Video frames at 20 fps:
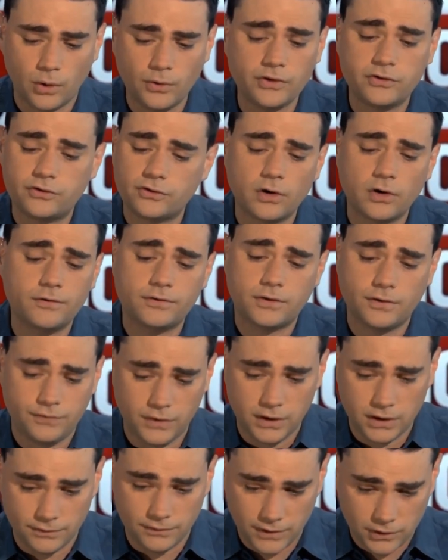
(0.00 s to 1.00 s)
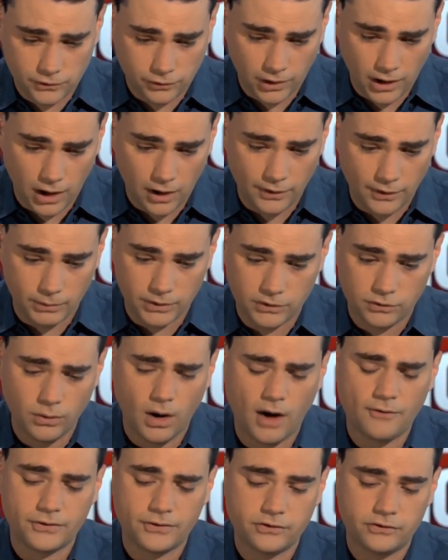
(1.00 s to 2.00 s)
only served to feed the vitriol that we
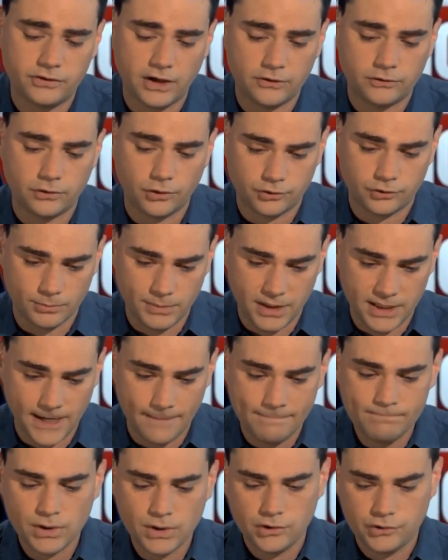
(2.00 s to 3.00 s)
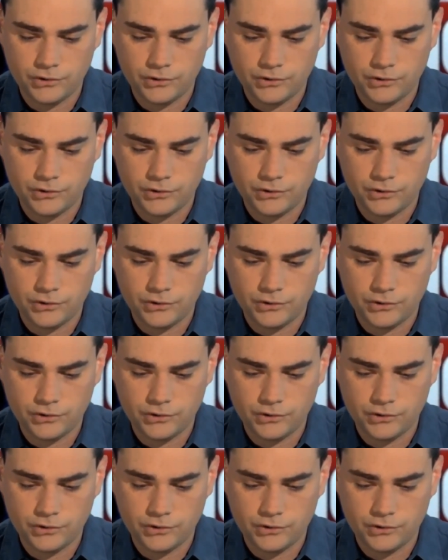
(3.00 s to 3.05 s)
too often see on social media.